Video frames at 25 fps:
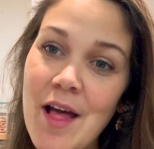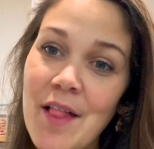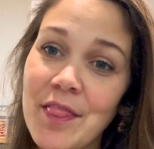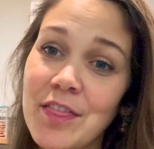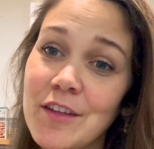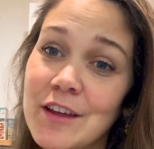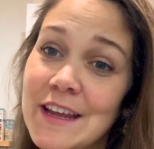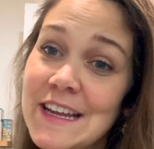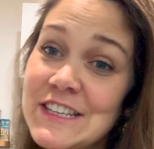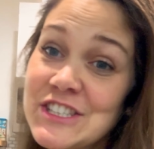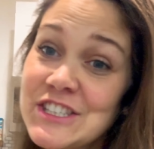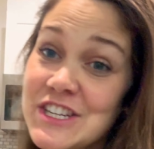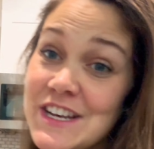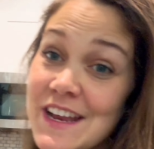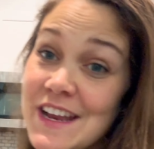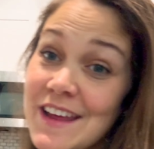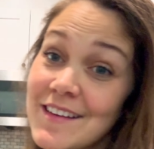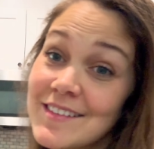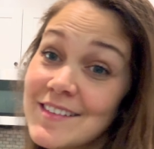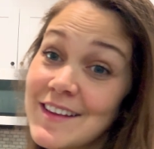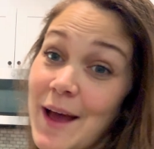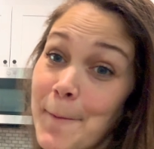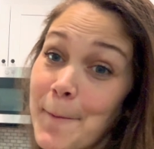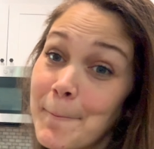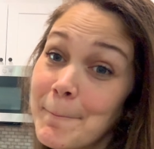The kitchen
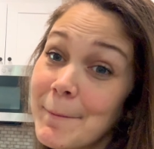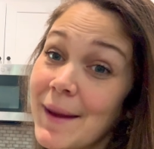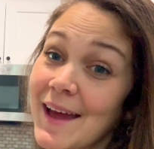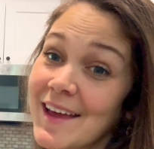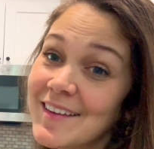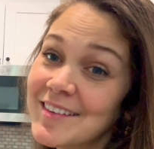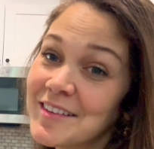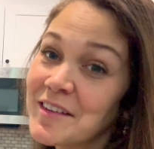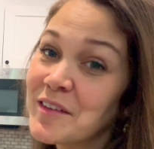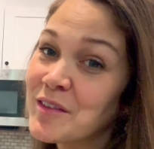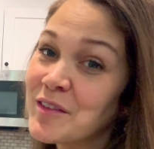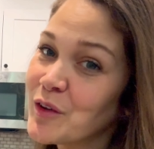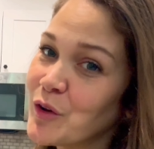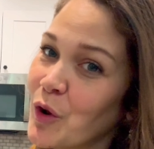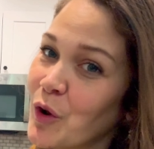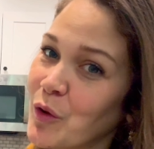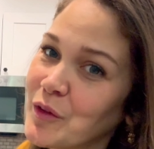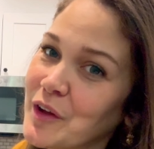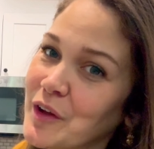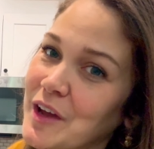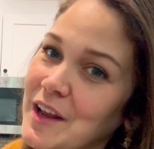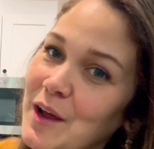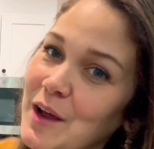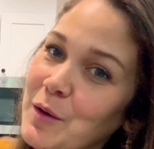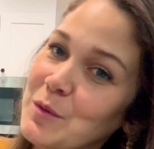is a mess, so don't
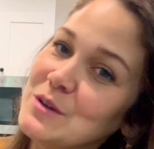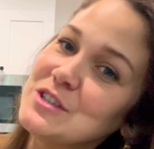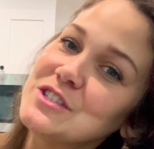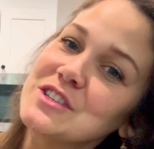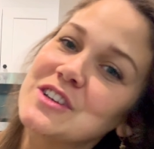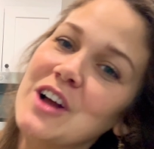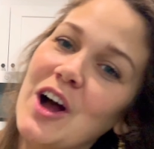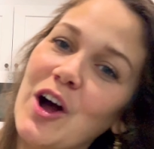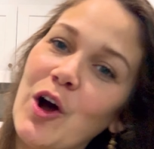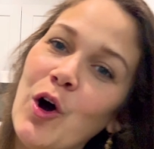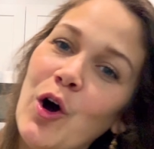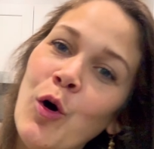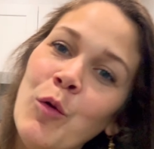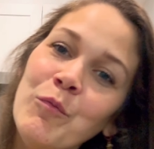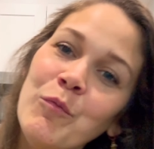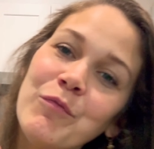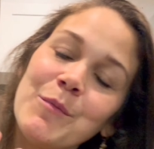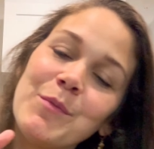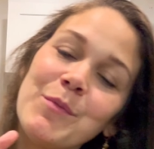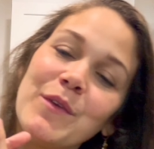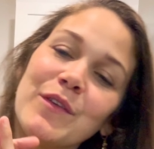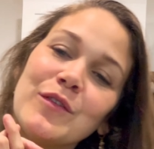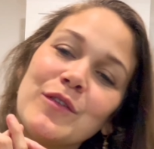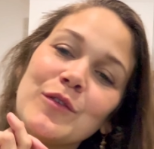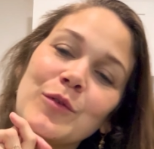look at it. We just got home from
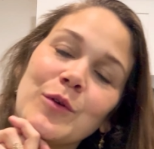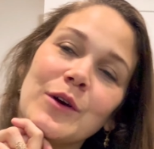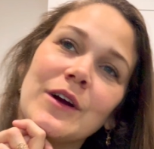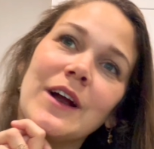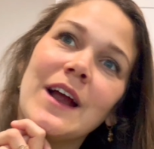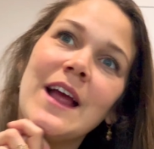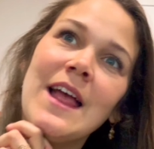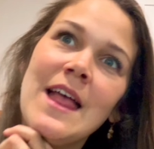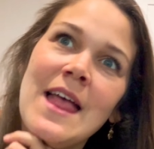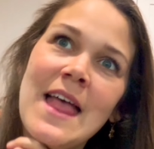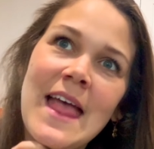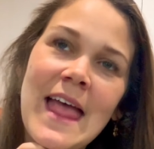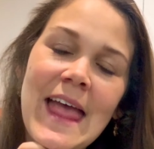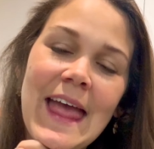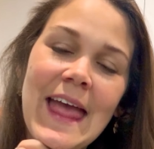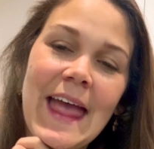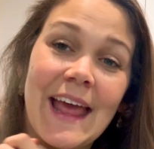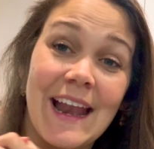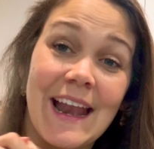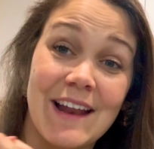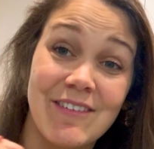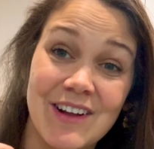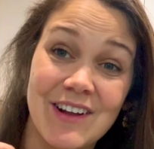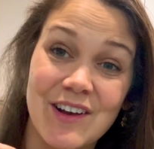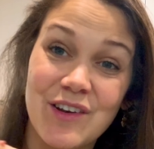the store
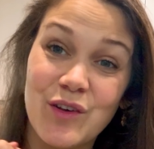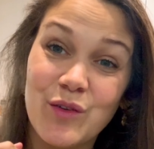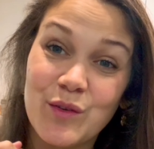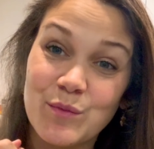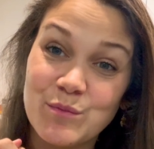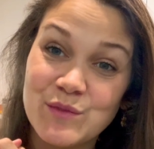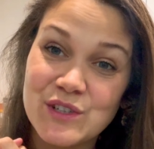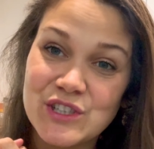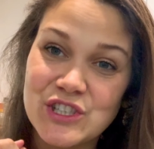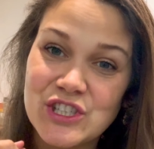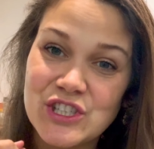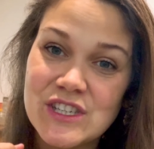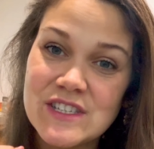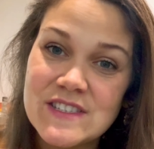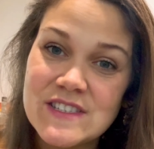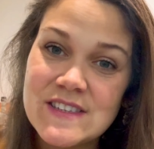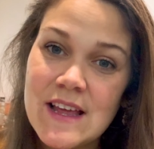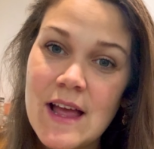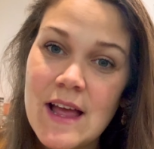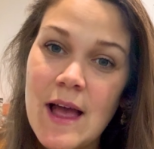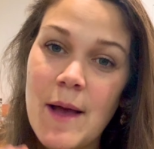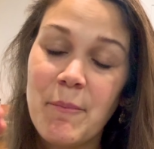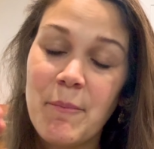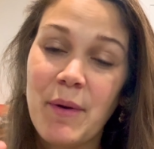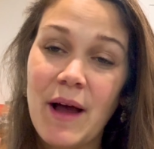and I've got to do some dishes,
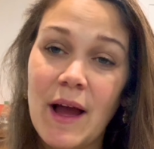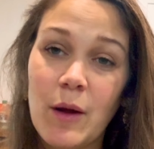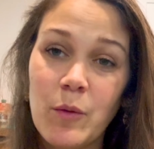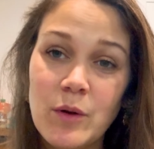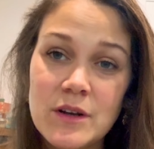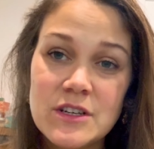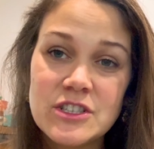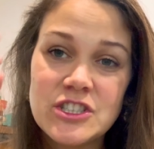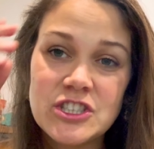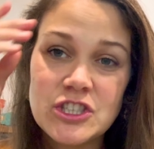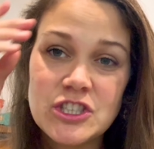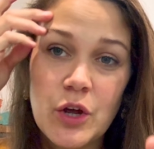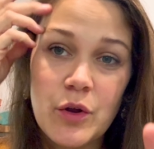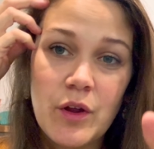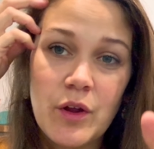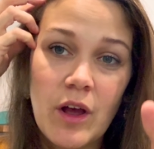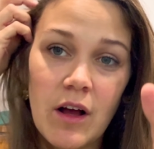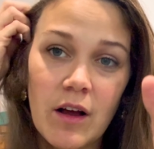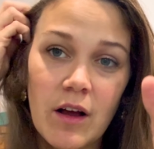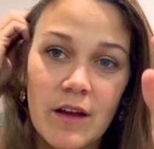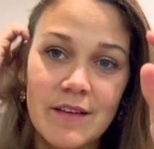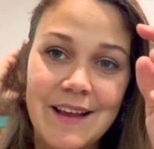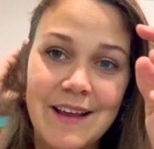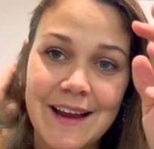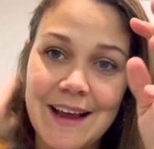but I wanted to show
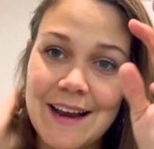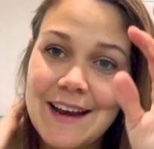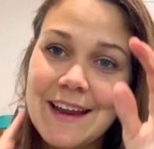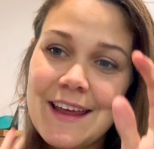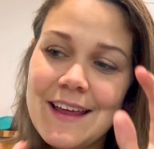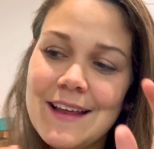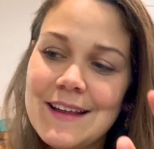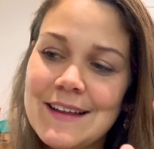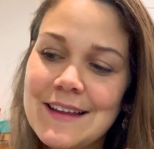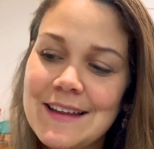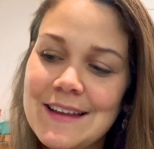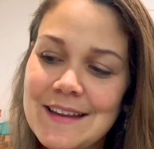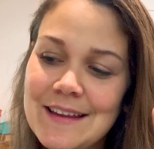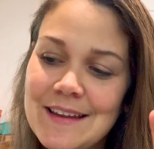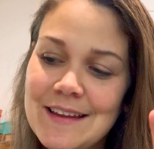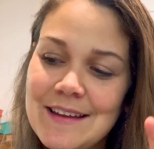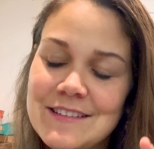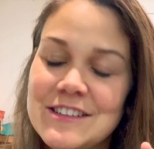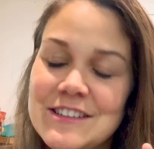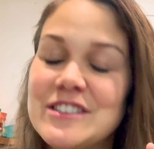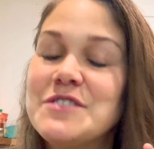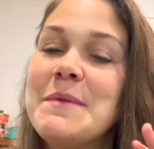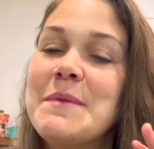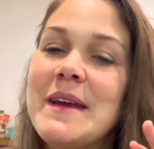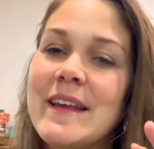y'all because I got to it
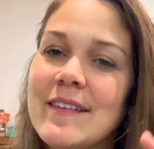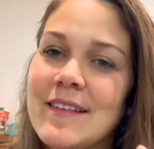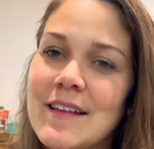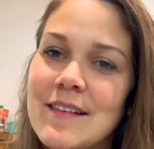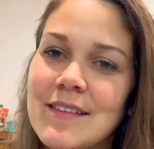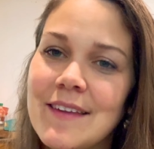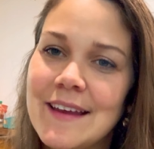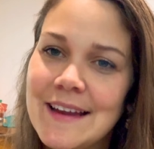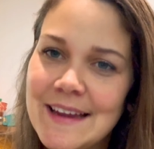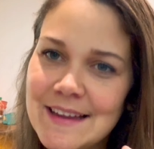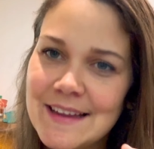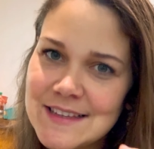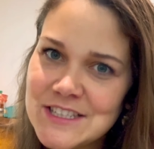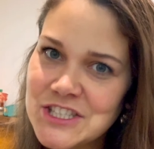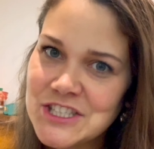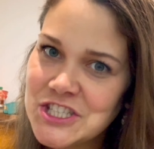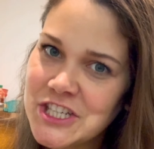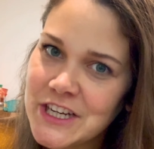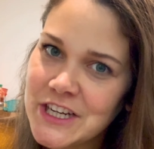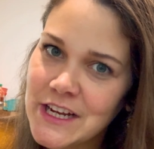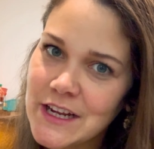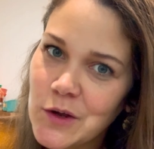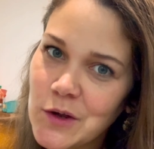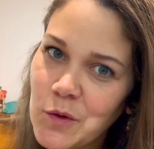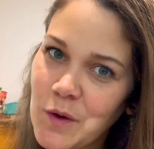just makes sense, like get this
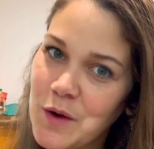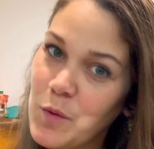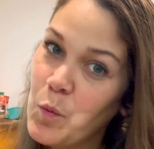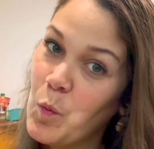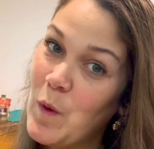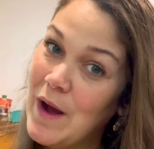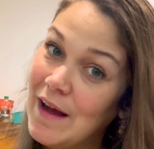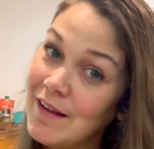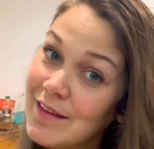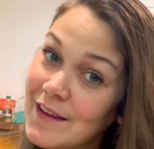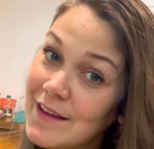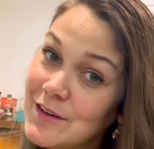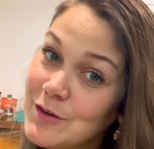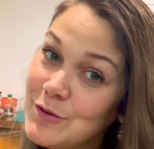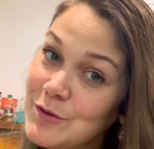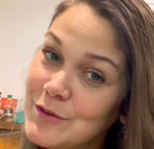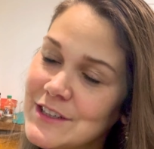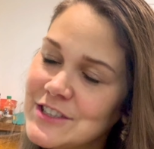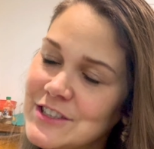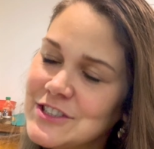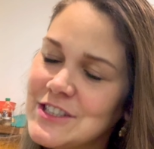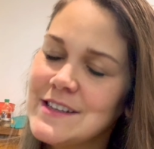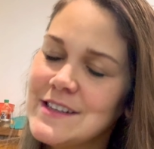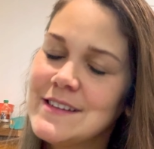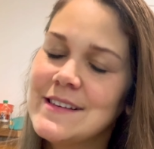chicken going while I do
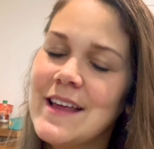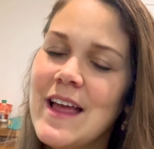dishes.